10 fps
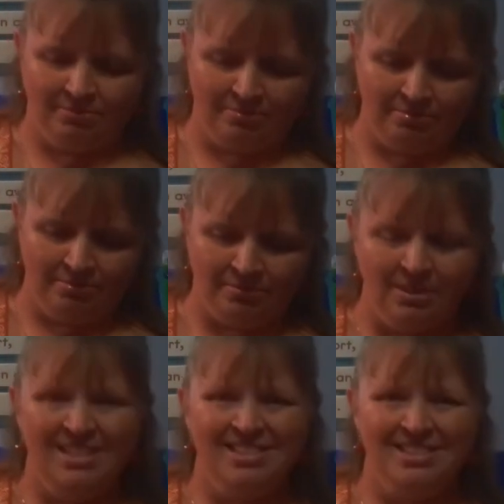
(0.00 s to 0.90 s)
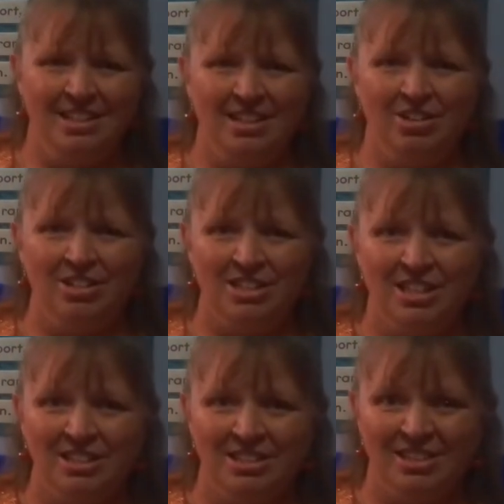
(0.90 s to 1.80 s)
It's kind of hard to
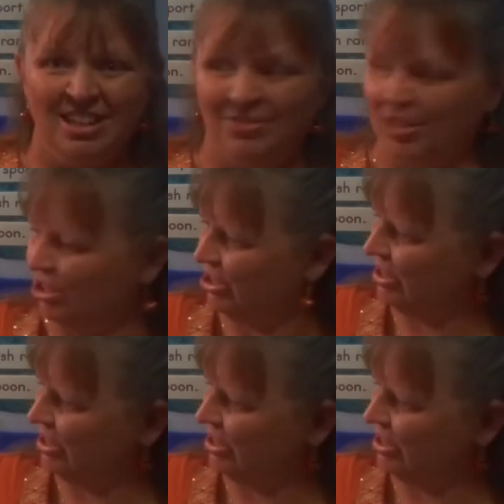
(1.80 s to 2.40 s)
tell. It's a lot of colors.